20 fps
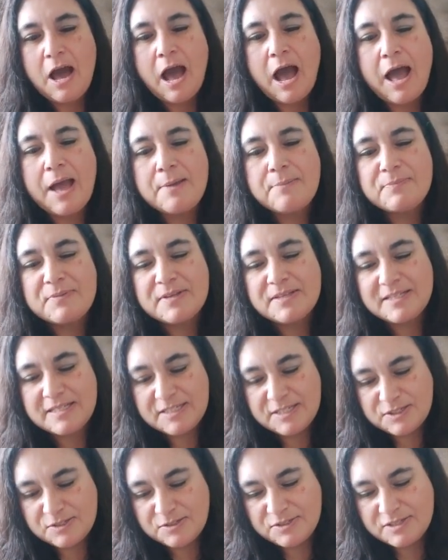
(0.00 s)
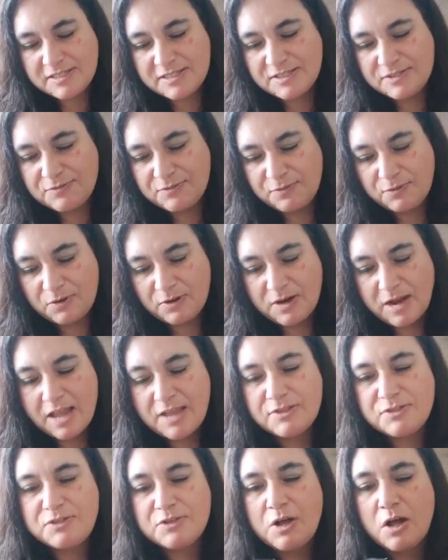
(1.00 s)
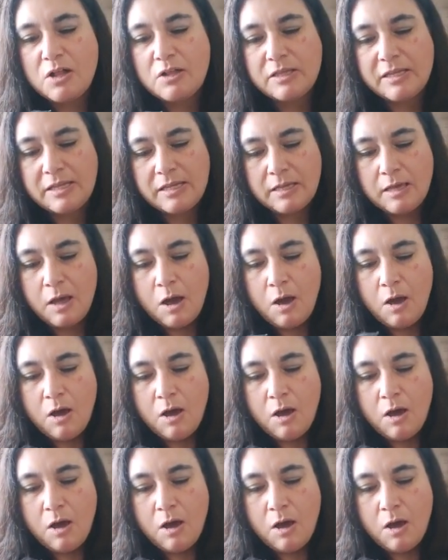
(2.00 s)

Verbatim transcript: I'm going to use this for a dolly.